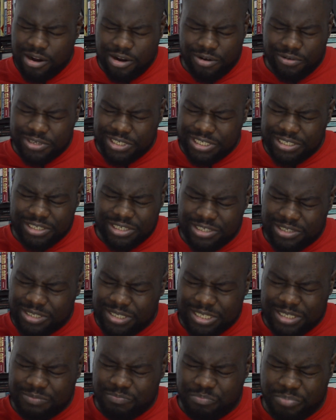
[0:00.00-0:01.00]
no,
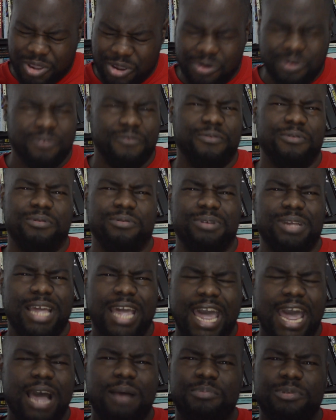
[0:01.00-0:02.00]
just beautiful,
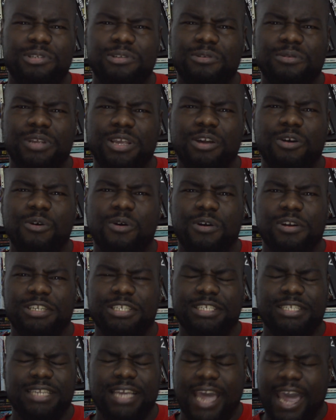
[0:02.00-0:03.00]
absolutely
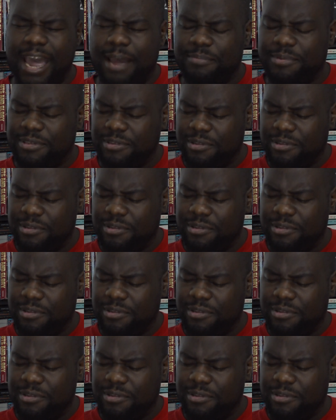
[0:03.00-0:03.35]
gorgeous,